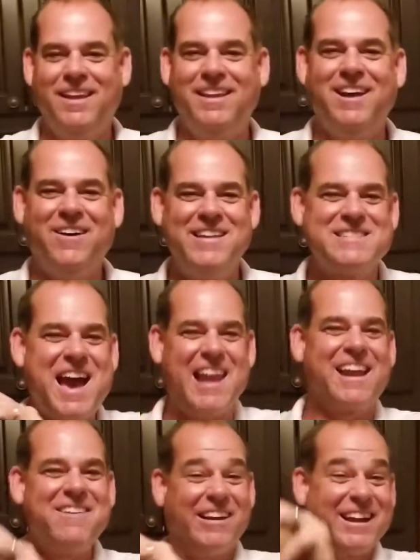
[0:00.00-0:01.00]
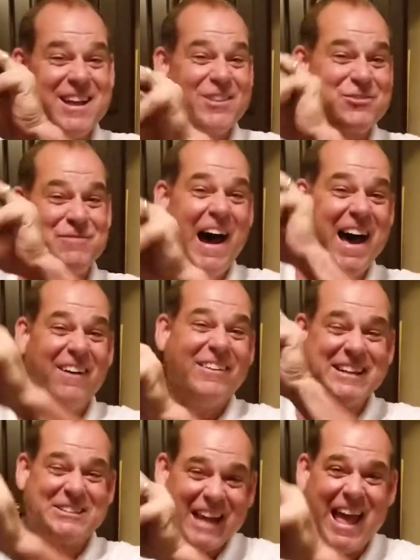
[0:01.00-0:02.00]
You always got to give it a good smile when
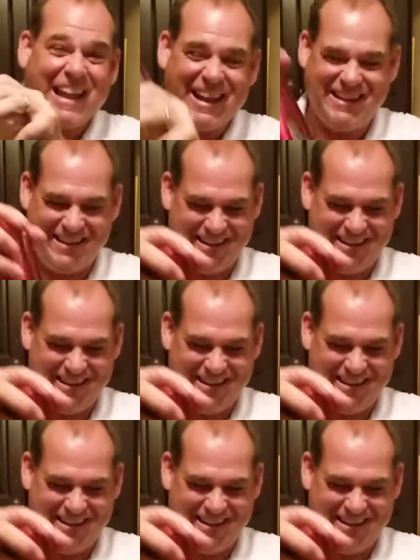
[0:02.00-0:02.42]
you shake it.